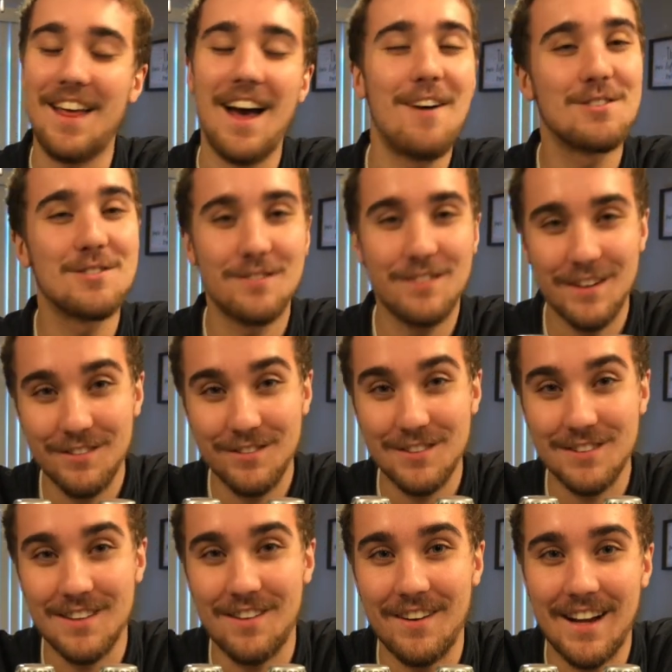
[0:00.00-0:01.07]
that was the very
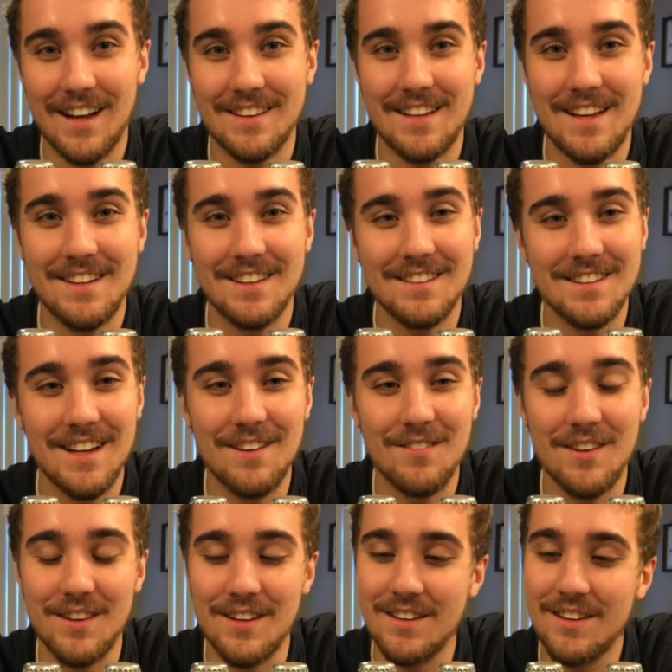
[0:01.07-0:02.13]
first time I got that nickname.
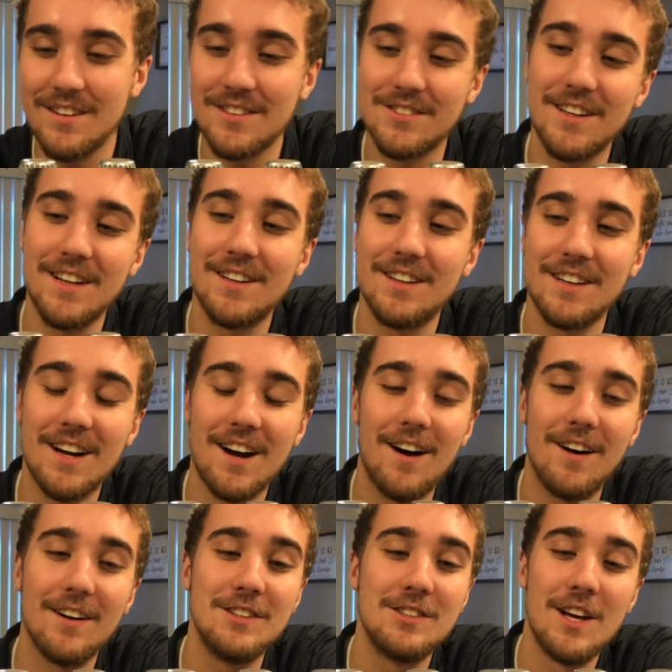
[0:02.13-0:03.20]
And then years later in
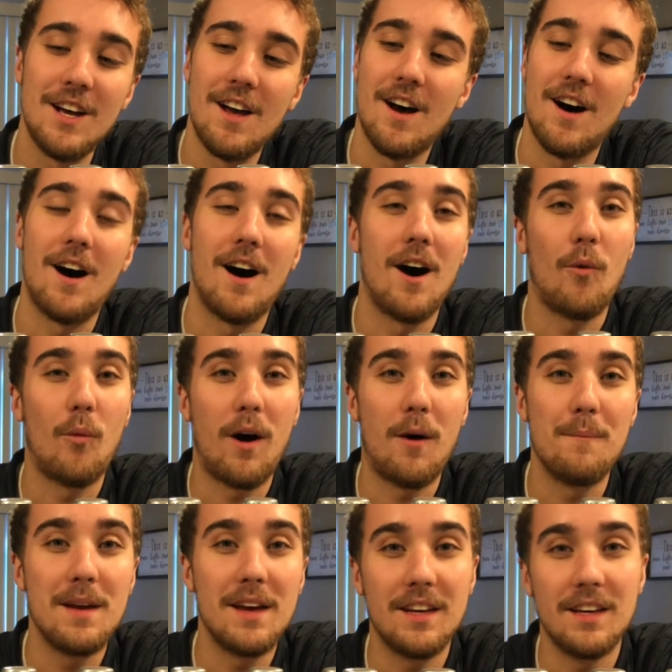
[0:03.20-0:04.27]
college, uh, while
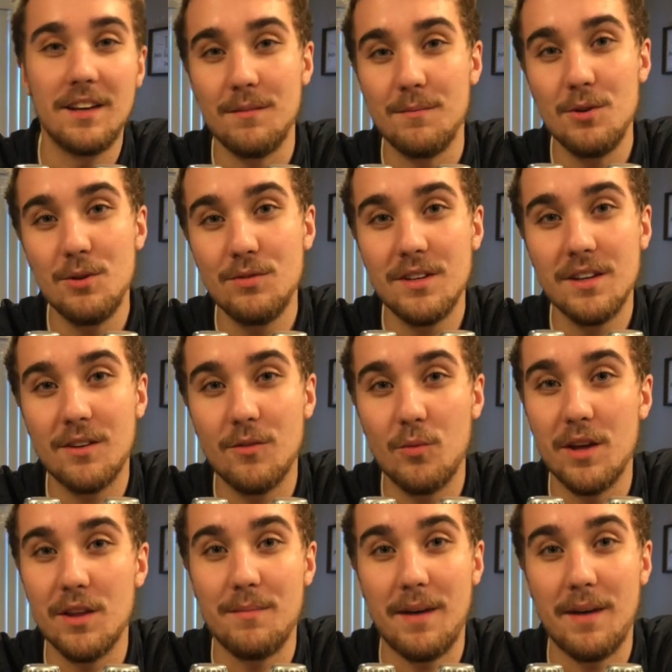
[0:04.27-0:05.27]
making music with